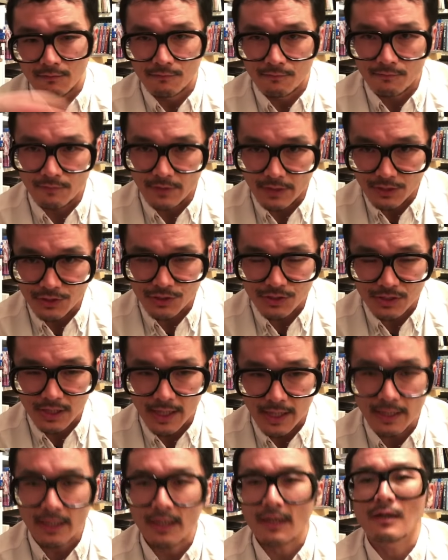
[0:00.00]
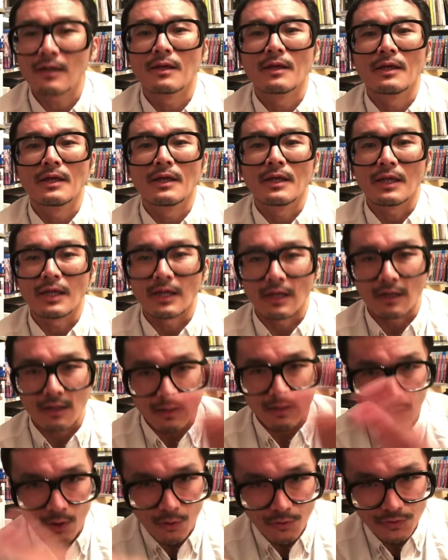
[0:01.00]
finished signing it. He
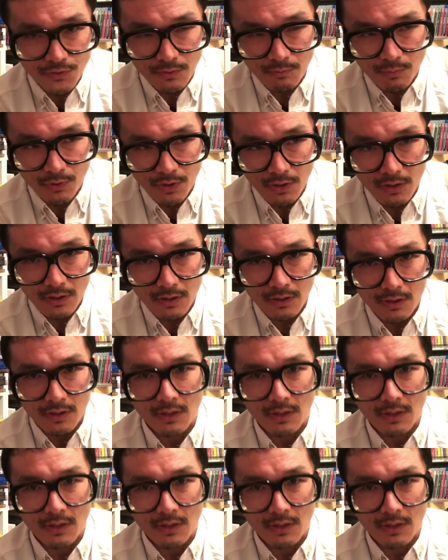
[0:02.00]
closed the book,